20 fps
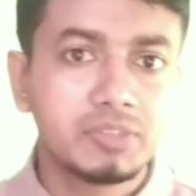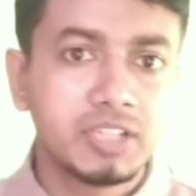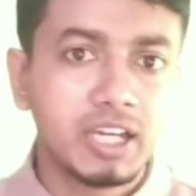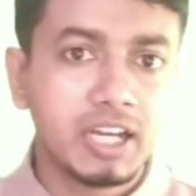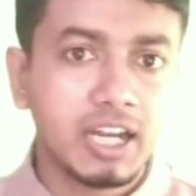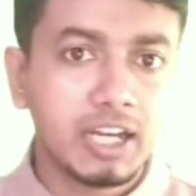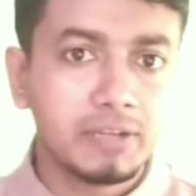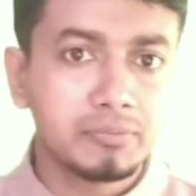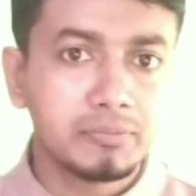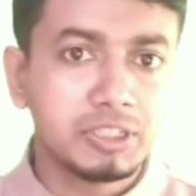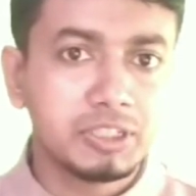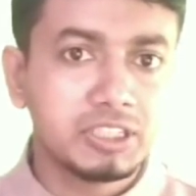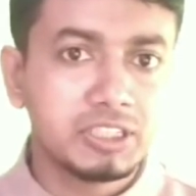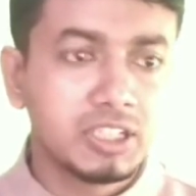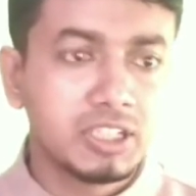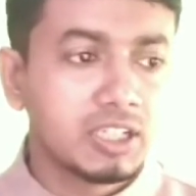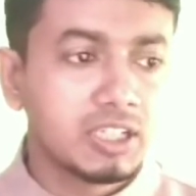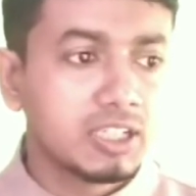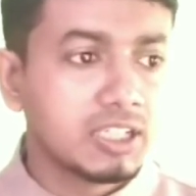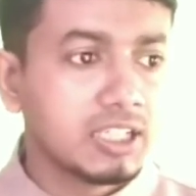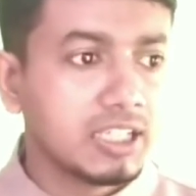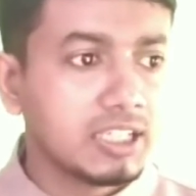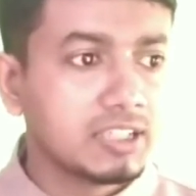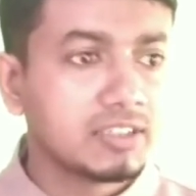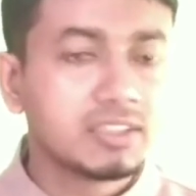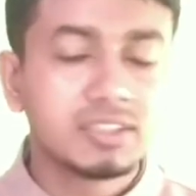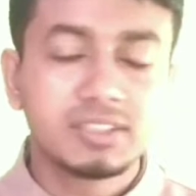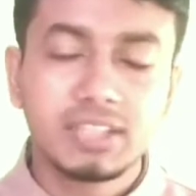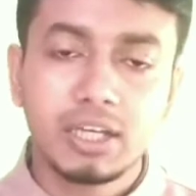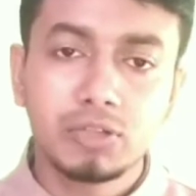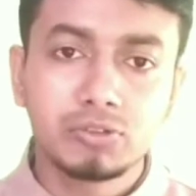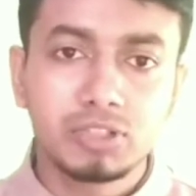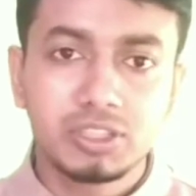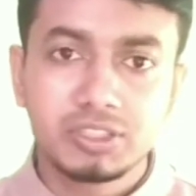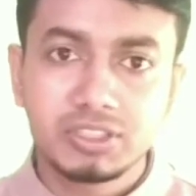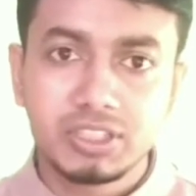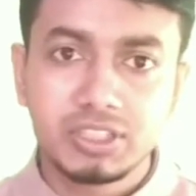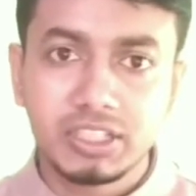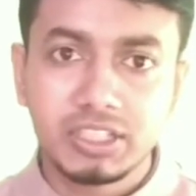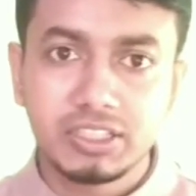their army in
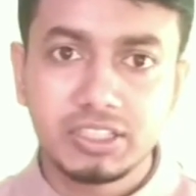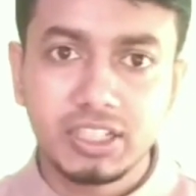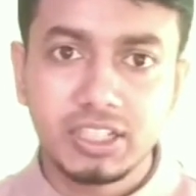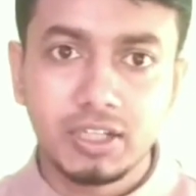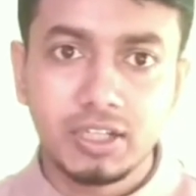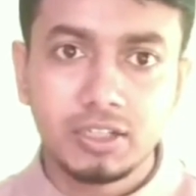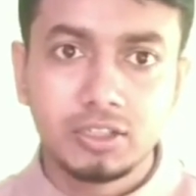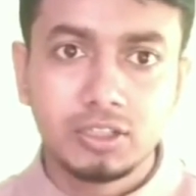Southeast Asia.